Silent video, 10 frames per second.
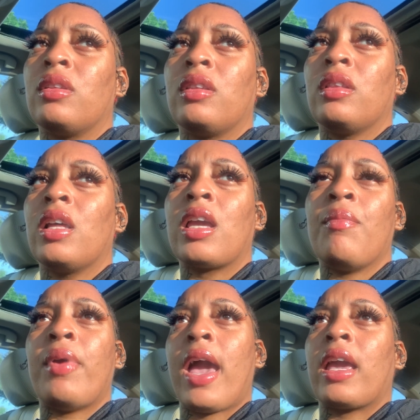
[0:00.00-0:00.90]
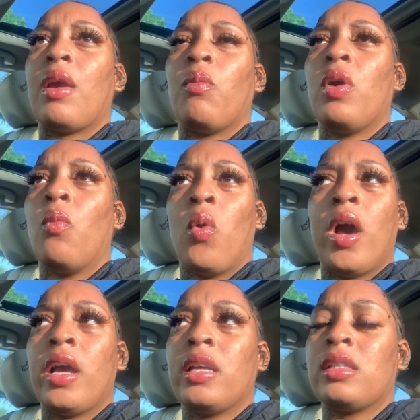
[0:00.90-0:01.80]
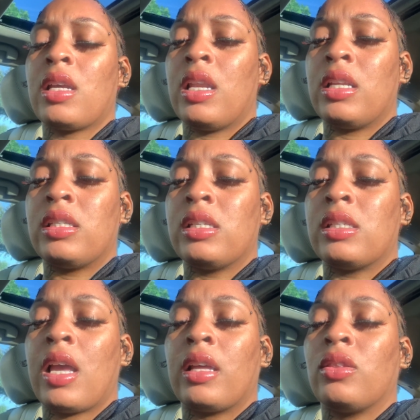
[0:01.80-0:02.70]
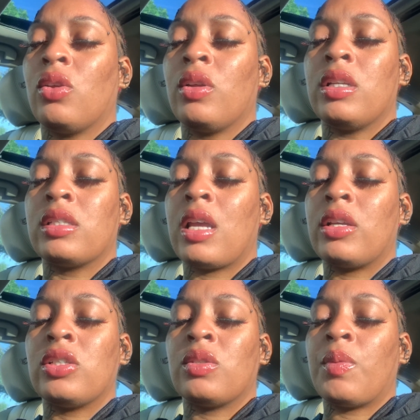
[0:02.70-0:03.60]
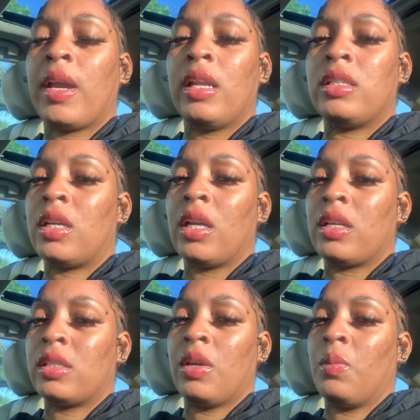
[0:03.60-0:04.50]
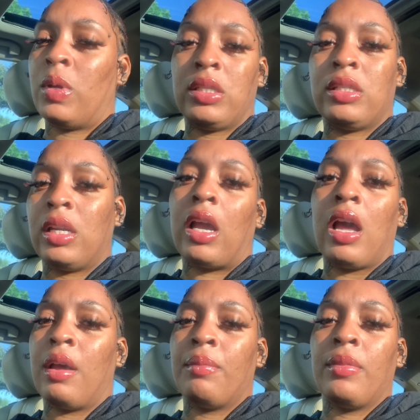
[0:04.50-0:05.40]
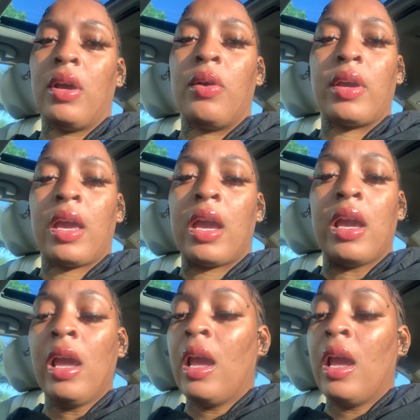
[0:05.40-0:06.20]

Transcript: looking back at what was and it's just like the lord is like just wait until y'all see what's to come okay